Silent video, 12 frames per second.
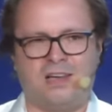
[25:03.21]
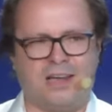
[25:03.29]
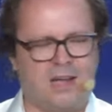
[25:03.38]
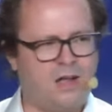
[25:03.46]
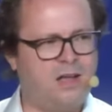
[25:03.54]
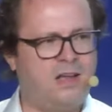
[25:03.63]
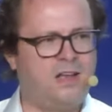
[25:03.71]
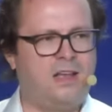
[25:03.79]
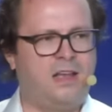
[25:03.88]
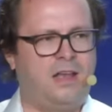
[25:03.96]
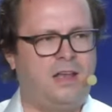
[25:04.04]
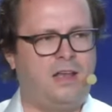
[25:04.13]
Like,
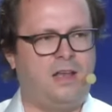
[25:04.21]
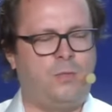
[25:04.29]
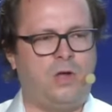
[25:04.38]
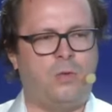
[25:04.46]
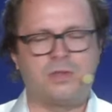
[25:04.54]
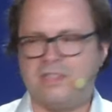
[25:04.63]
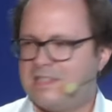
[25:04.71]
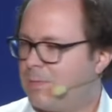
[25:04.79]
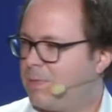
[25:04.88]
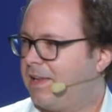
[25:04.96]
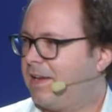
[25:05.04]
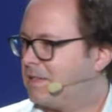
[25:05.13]
we almost need
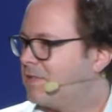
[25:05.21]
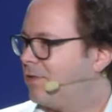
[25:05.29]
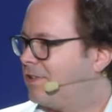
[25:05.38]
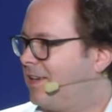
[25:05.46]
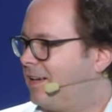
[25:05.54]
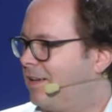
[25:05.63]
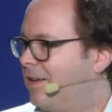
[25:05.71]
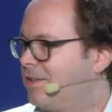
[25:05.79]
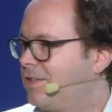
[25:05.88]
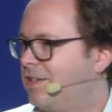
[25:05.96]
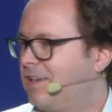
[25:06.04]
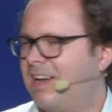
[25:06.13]
something like this for
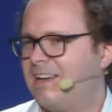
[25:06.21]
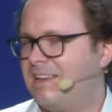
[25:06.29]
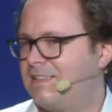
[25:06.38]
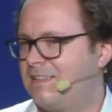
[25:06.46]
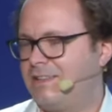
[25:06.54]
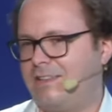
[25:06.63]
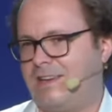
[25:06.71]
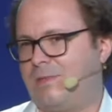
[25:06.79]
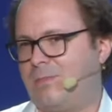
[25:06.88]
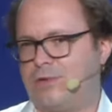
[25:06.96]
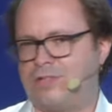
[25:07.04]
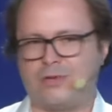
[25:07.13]
technology, not necessarily in
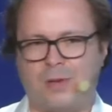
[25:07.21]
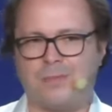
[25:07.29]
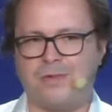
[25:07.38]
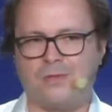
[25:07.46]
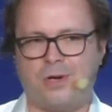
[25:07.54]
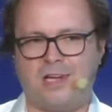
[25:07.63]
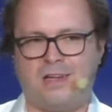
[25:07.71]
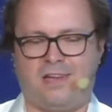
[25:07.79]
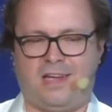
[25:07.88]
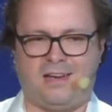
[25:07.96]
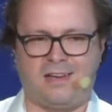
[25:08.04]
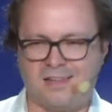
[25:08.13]
a prescriptive way,
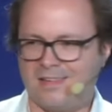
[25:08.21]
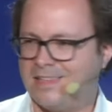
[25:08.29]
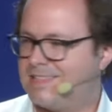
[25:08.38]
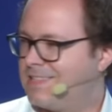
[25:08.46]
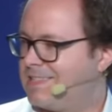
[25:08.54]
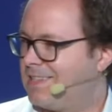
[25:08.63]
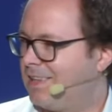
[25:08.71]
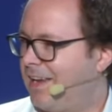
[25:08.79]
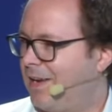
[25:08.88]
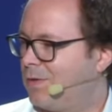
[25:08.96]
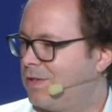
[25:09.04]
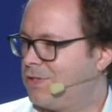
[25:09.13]
like, this is the
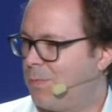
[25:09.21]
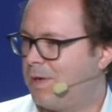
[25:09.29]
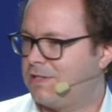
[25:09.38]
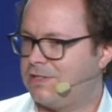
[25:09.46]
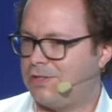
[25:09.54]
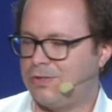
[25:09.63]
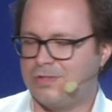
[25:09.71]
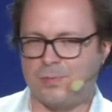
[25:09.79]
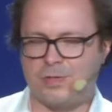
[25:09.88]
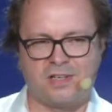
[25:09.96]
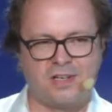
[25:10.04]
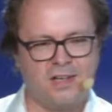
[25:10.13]
language you must use,
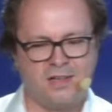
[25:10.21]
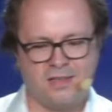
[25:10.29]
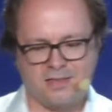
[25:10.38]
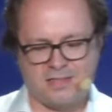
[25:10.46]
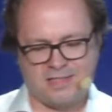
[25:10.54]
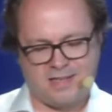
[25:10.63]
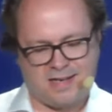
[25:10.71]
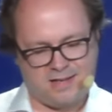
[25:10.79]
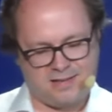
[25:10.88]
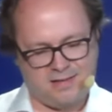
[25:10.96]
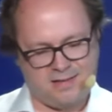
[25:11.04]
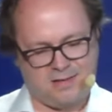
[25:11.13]
but to
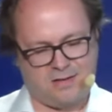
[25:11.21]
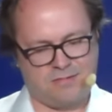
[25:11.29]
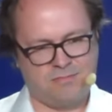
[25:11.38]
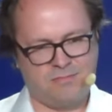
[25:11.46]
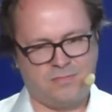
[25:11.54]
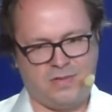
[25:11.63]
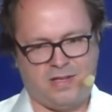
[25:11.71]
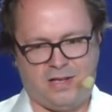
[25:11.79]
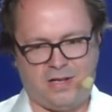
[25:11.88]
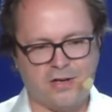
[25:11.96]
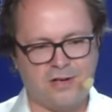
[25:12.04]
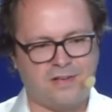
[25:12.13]
say, you know,
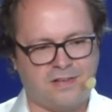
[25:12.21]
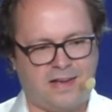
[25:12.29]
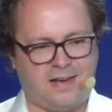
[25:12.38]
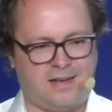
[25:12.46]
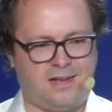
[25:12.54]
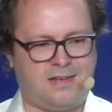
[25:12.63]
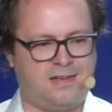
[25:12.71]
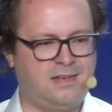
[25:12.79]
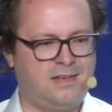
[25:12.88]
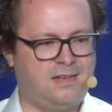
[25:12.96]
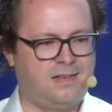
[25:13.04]
here is like a